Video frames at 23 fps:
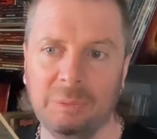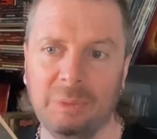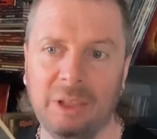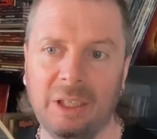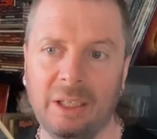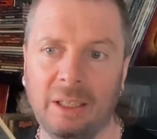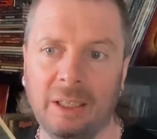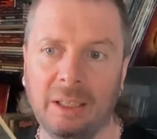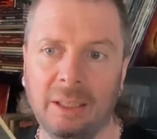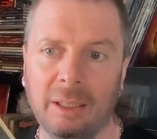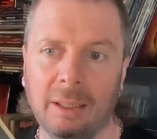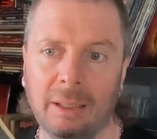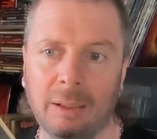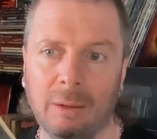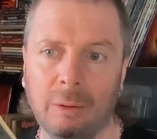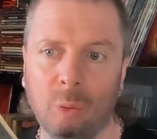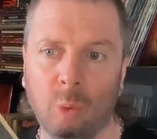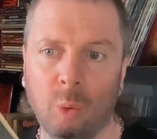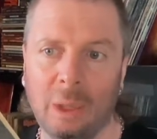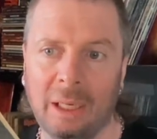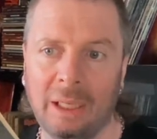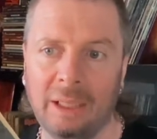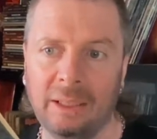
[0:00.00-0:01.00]
Me
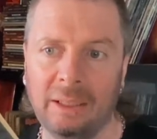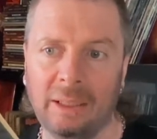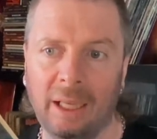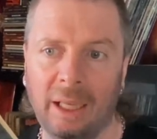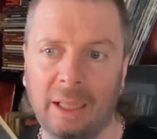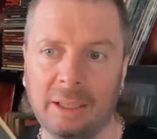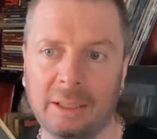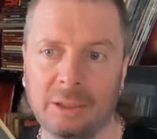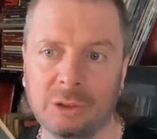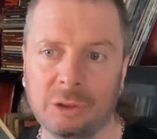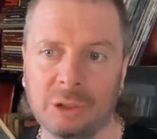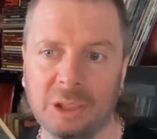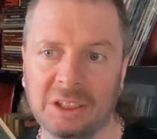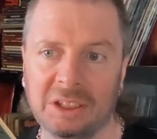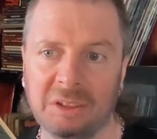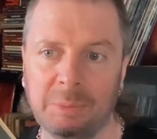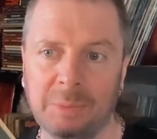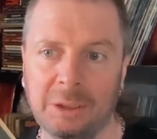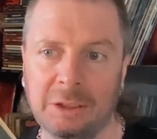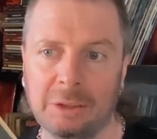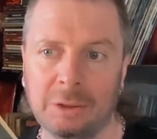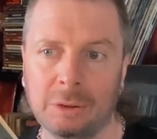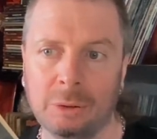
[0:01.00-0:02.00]
1 and a Trust
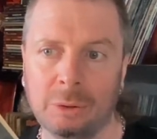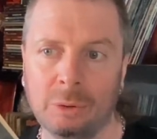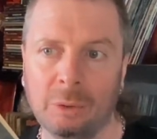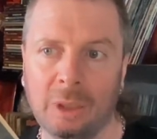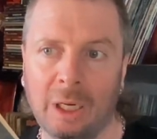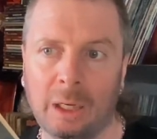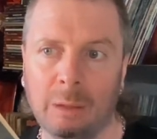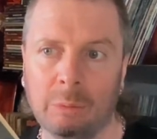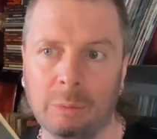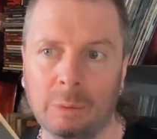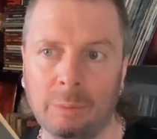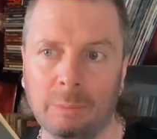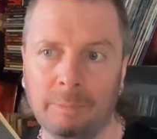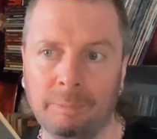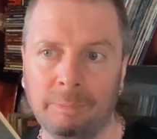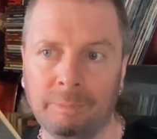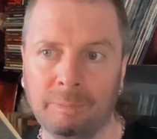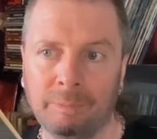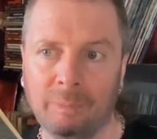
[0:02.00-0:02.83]
Me 2 album.